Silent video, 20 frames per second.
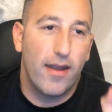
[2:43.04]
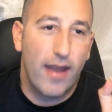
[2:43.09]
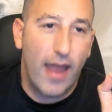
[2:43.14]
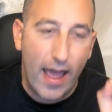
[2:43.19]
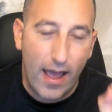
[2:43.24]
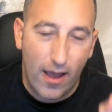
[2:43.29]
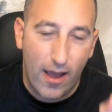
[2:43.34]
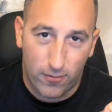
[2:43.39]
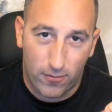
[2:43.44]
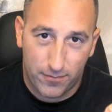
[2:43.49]

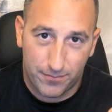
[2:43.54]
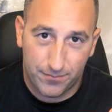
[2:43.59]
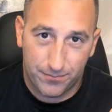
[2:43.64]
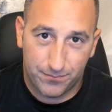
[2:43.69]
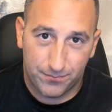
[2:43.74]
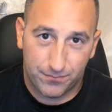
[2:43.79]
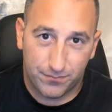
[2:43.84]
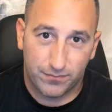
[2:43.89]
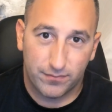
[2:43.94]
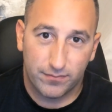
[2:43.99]
Now,
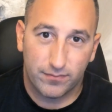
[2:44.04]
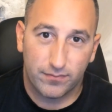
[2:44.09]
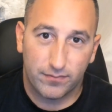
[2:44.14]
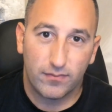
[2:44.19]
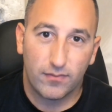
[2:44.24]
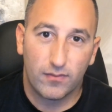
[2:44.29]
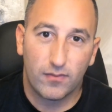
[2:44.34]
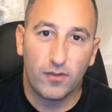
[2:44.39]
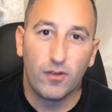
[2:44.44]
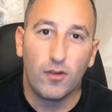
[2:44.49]

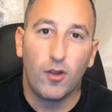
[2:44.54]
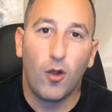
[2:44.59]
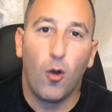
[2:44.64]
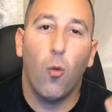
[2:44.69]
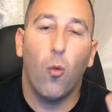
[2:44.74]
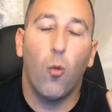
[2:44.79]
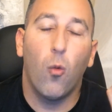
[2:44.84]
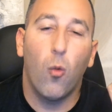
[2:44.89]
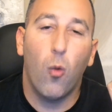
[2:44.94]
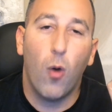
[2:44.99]

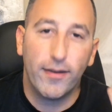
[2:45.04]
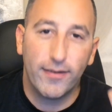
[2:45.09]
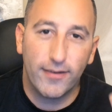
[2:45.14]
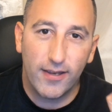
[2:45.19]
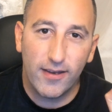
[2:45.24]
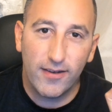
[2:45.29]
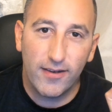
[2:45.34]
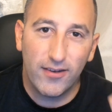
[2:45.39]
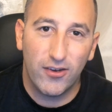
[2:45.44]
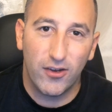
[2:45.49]
what
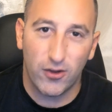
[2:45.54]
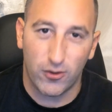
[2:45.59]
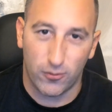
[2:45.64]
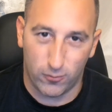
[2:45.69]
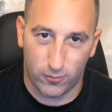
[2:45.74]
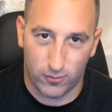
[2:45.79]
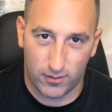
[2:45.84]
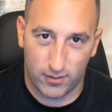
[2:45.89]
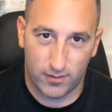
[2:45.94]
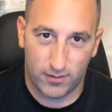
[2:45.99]
to
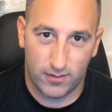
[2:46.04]
do?